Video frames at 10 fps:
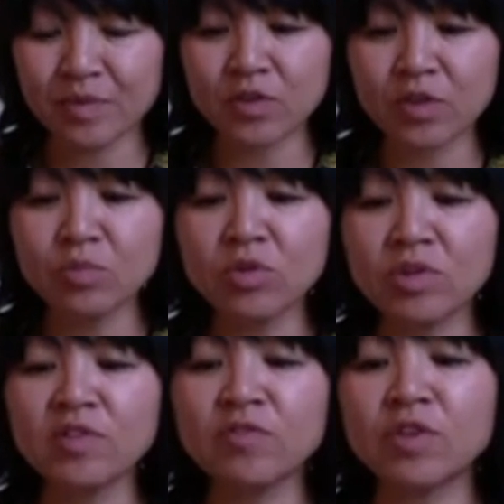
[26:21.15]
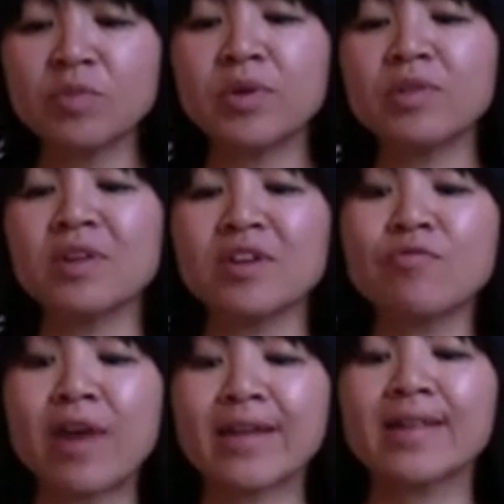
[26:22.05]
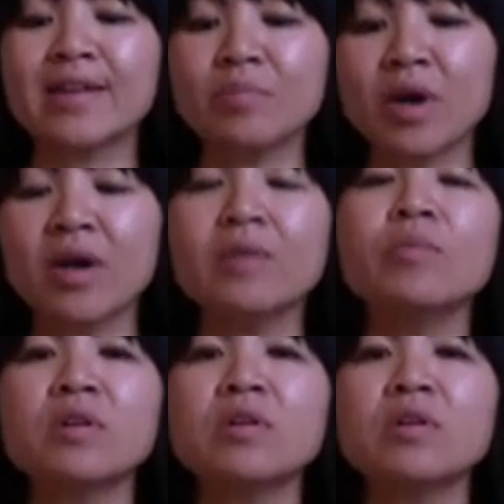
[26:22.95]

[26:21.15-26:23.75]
So I'm not going to respond directly, but I'm going